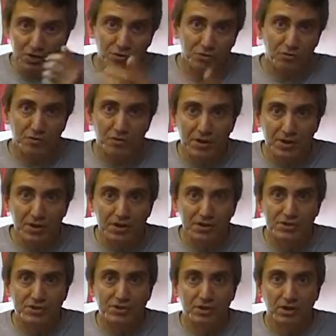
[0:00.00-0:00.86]

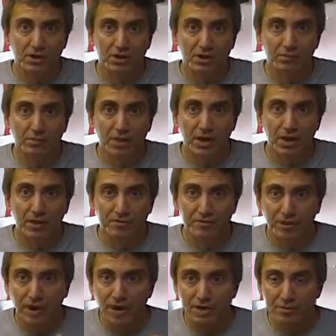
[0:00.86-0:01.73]
intravenous uh,
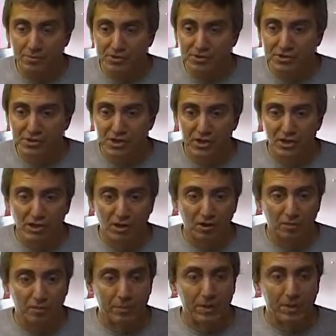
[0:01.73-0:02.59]
mega vitamin C
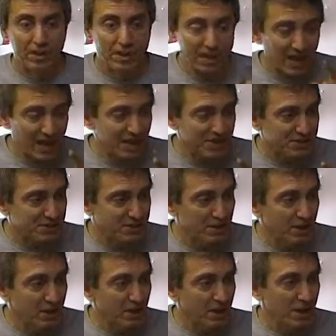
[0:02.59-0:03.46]
therapy.
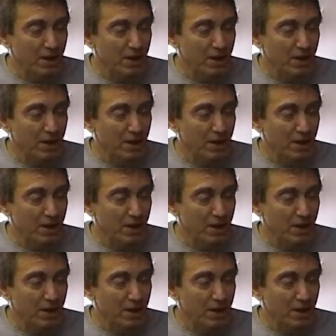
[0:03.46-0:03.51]
Yes,